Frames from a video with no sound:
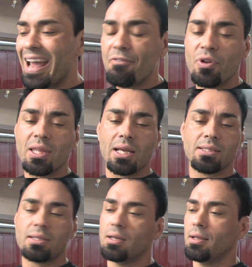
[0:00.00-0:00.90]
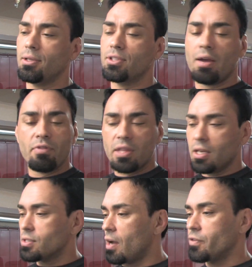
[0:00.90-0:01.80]
Everything is the clinch. Everything
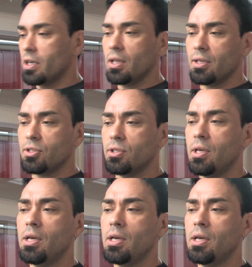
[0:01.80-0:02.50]
is off the clinch.